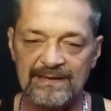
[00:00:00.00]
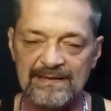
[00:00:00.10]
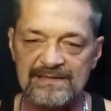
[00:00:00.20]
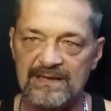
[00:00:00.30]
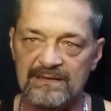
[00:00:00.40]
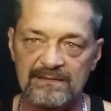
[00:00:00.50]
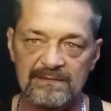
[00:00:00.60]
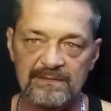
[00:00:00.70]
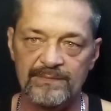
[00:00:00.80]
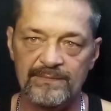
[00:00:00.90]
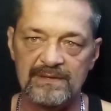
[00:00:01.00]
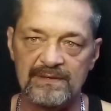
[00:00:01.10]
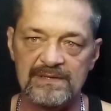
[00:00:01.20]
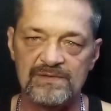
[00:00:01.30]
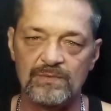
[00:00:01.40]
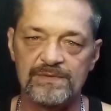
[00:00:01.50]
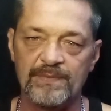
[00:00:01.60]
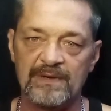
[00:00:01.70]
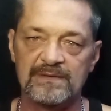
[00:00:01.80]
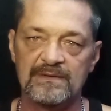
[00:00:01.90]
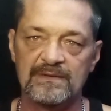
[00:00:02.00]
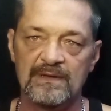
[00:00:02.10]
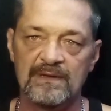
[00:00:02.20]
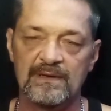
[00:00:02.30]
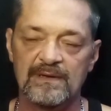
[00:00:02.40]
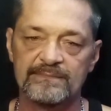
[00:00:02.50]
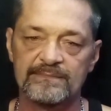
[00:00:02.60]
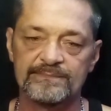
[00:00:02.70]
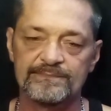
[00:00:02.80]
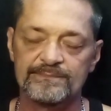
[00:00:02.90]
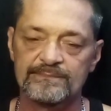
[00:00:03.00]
like I said, being disrespected. Um,